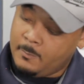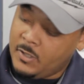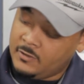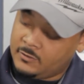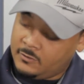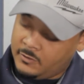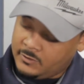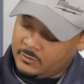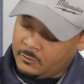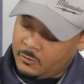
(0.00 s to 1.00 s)
Basically,
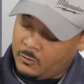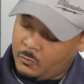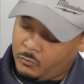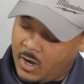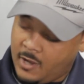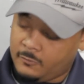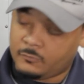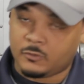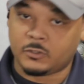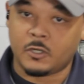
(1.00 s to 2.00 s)
it's a little
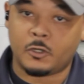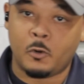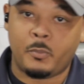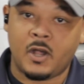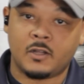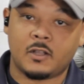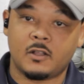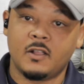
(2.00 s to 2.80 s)
round circle puck